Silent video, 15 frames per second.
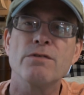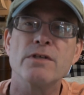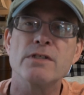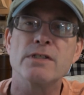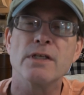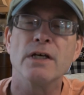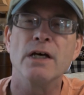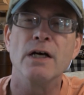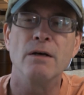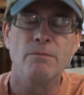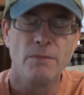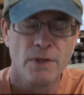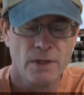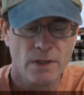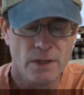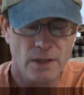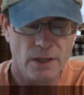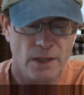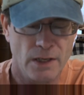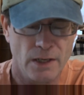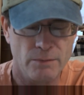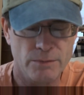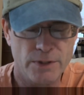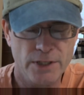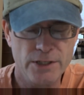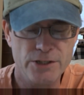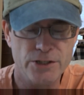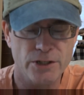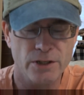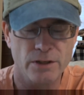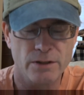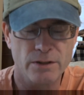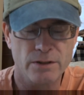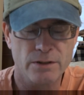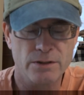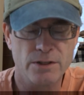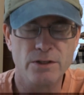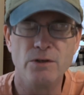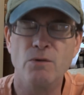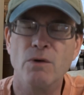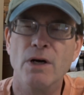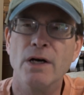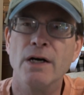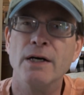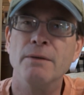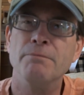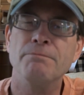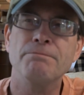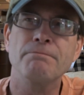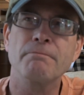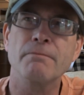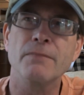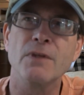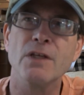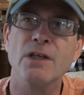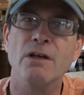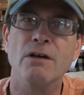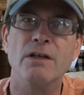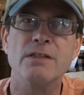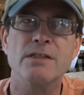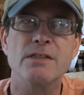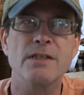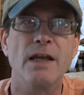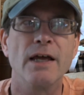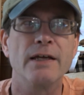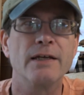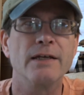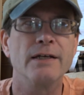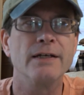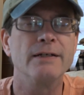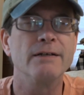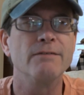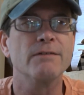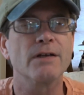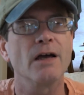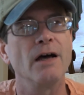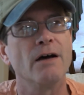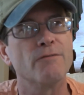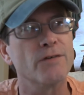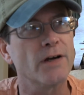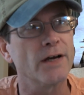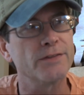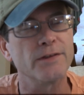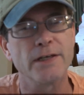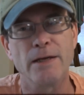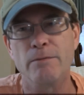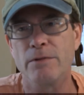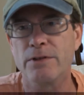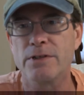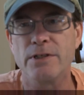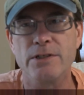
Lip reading: this t-shirt to, it's like, I forgot the name of the